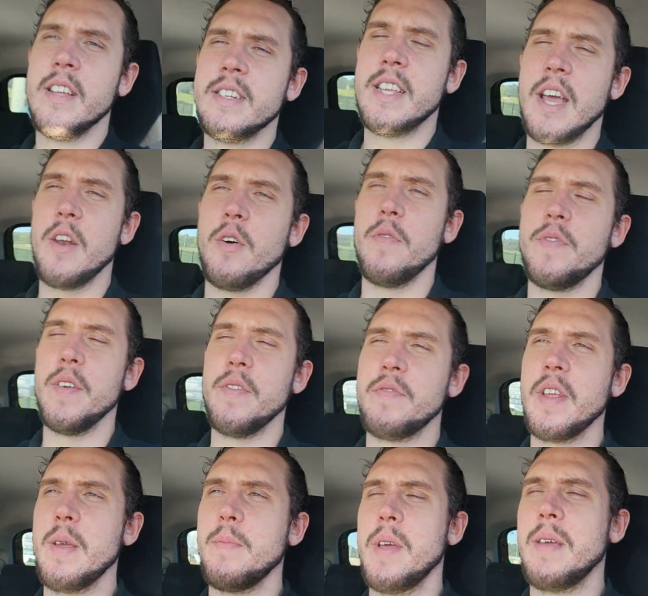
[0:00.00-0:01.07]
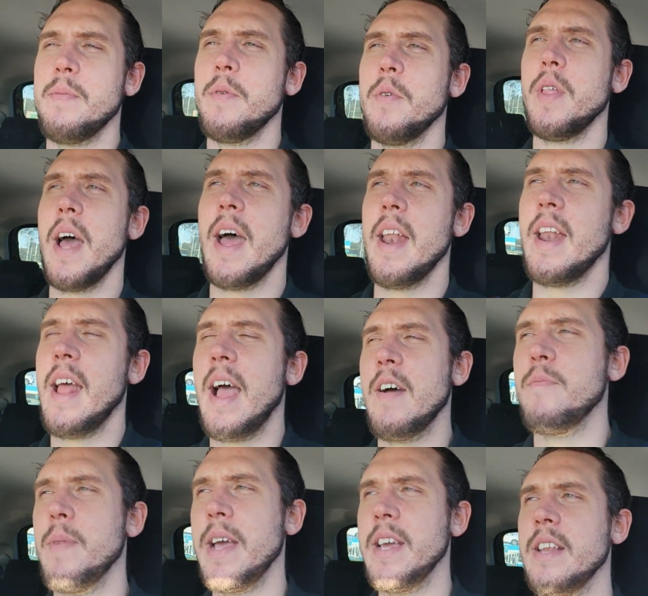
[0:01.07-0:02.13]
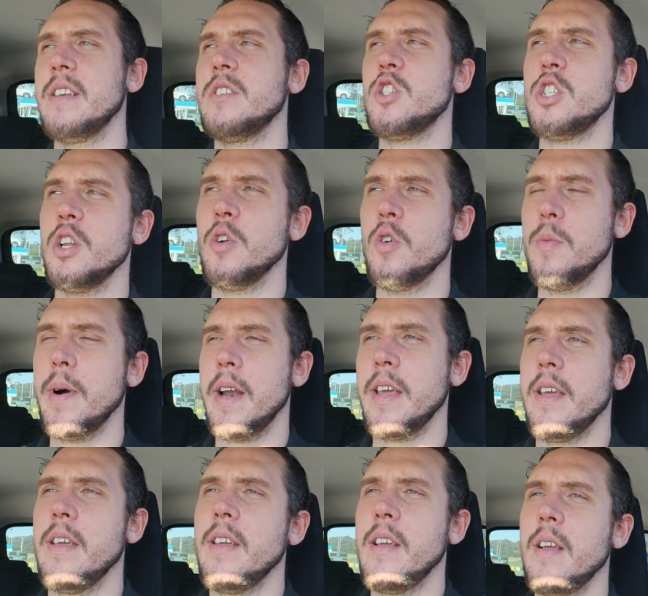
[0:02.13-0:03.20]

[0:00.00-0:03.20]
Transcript: 10 or 15 people that have made shit all money.